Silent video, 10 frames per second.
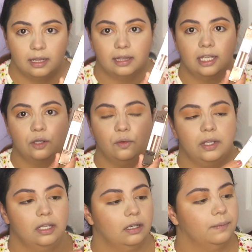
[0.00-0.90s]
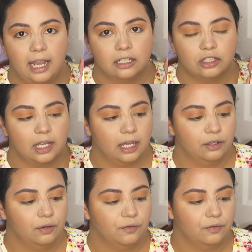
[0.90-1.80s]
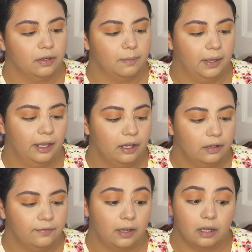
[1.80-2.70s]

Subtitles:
liquid eyeshadow from E.L.F.